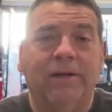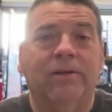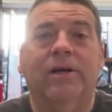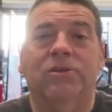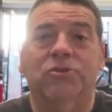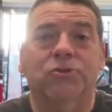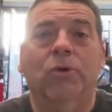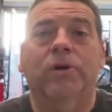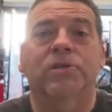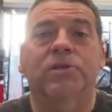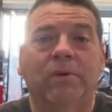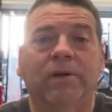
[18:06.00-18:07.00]
a lot of
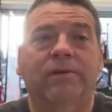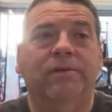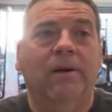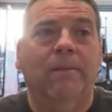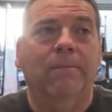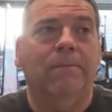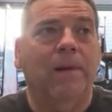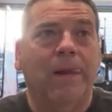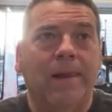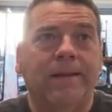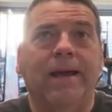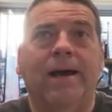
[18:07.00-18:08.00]
stories, but
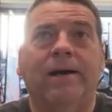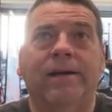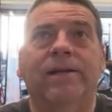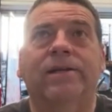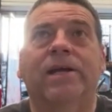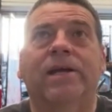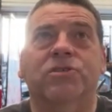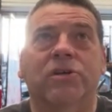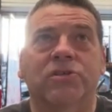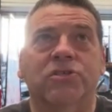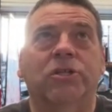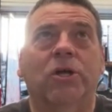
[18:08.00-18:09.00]
yeah, it's
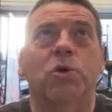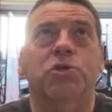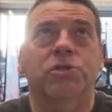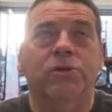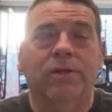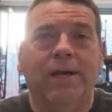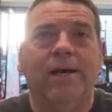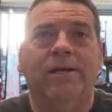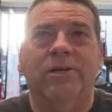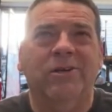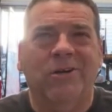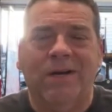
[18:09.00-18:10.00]
as close to
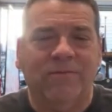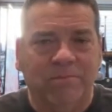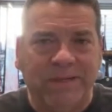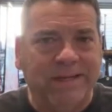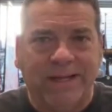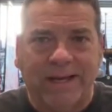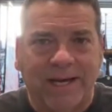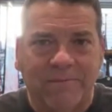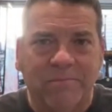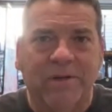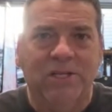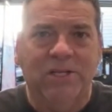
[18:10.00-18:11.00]
that. It'll never be
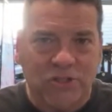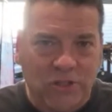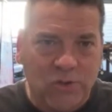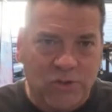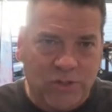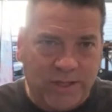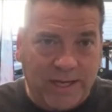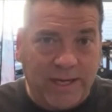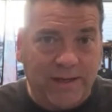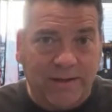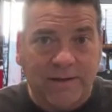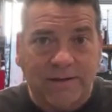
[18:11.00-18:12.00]
that, but it's close to
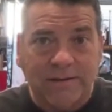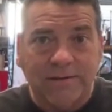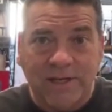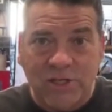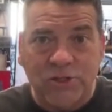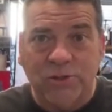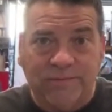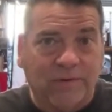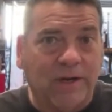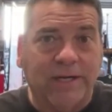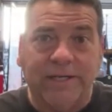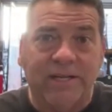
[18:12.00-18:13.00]
that as you'll
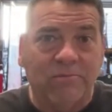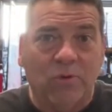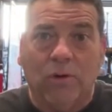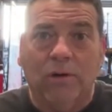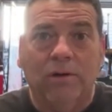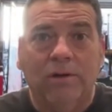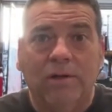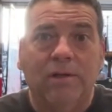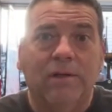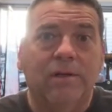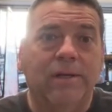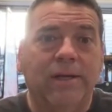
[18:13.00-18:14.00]
find anymore.
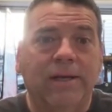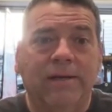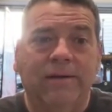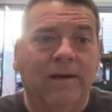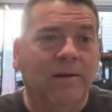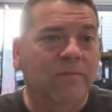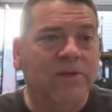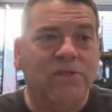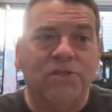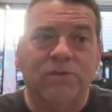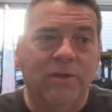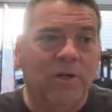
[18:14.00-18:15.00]
And
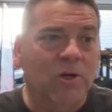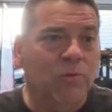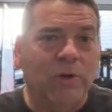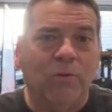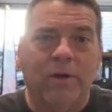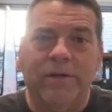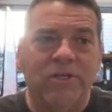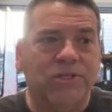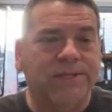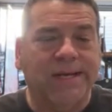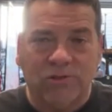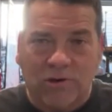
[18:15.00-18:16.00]
these, we run
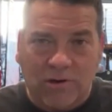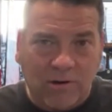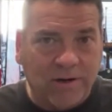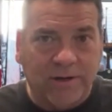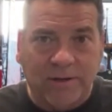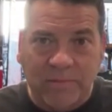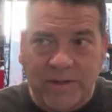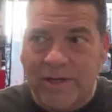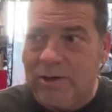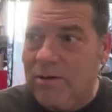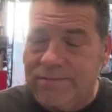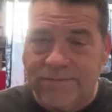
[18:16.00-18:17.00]
these things hard. I mean,
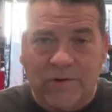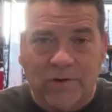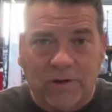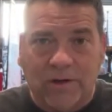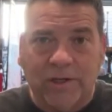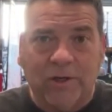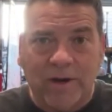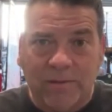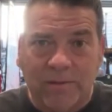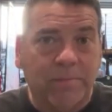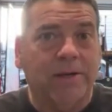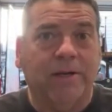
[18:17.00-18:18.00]
they are full on
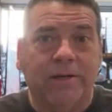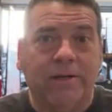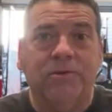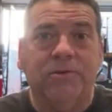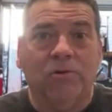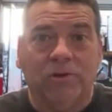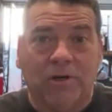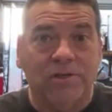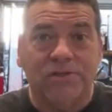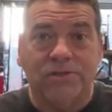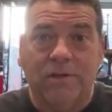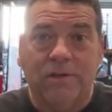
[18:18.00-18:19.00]
ground pound and nitro
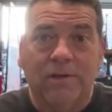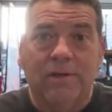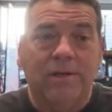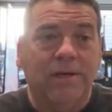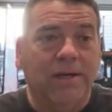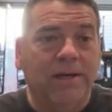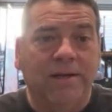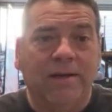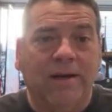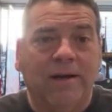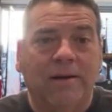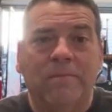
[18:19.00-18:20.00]
cars, and
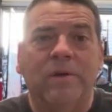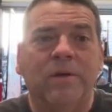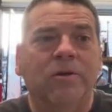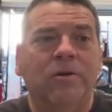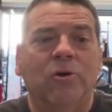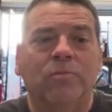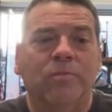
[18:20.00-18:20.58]
the